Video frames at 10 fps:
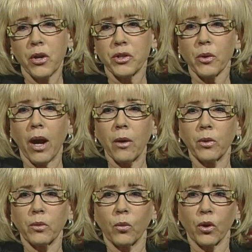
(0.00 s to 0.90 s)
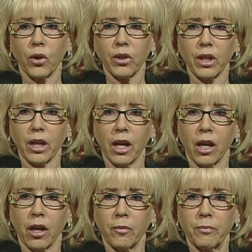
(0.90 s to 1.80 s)
So I would work
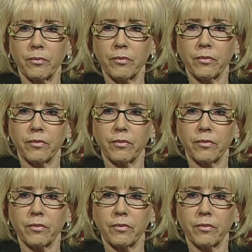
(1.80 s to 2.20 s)
um,